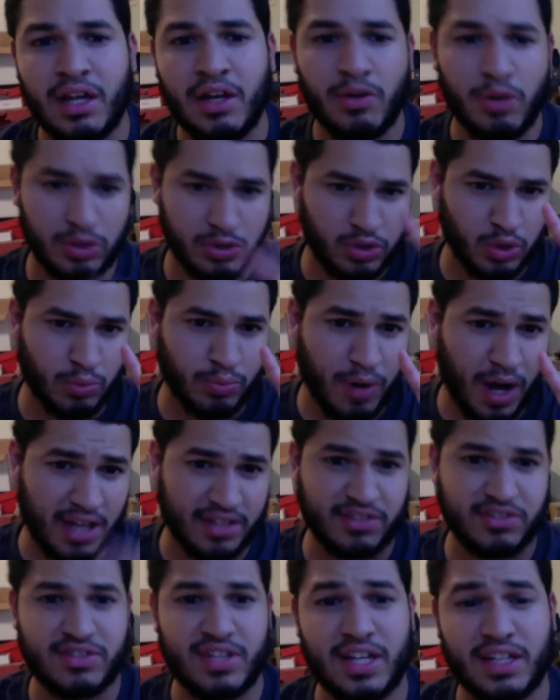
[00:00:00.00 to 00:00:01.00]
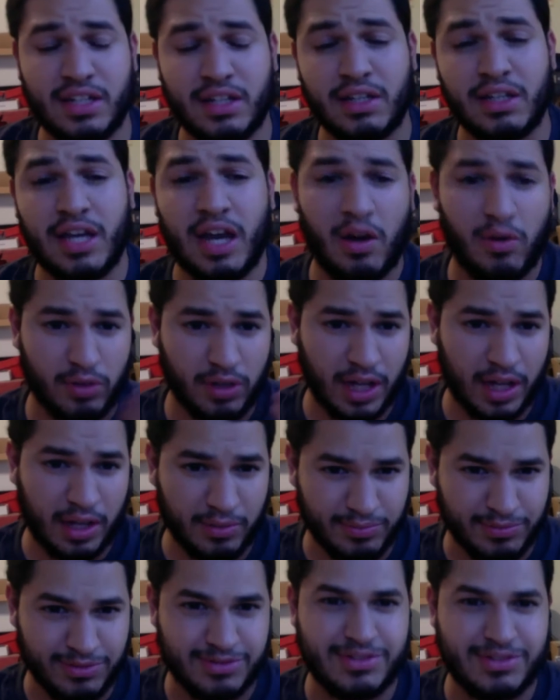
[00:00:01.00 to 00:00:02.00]
Well, two prizes technically.
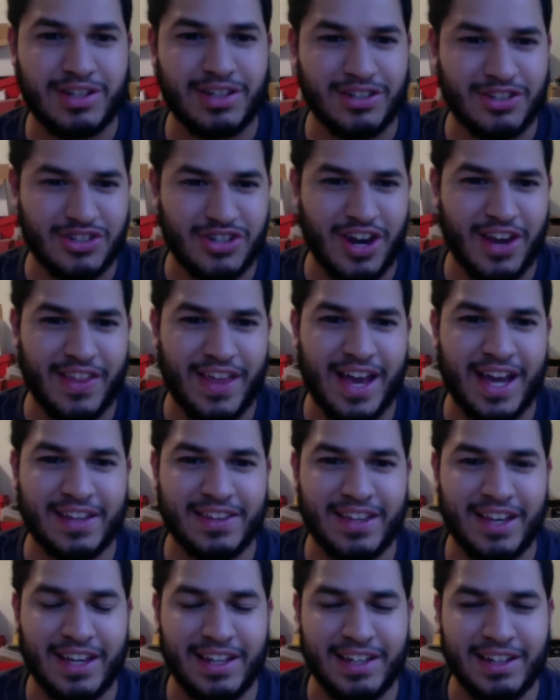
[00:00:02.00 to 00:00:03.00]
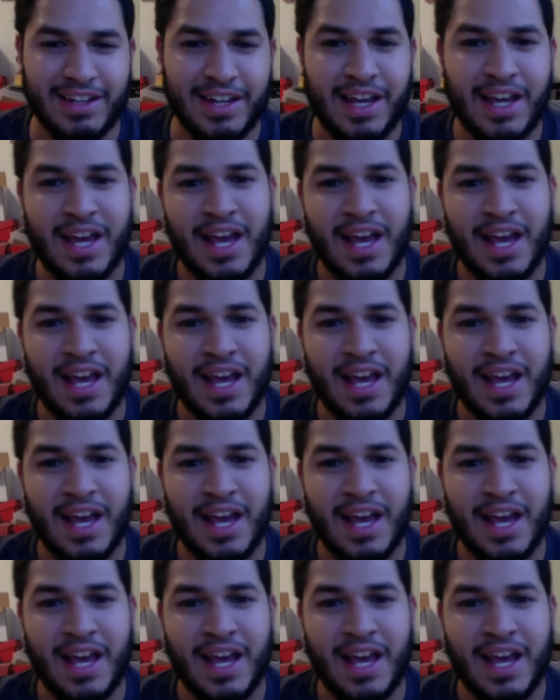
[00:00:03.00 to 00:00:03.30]
I'll share that at the end.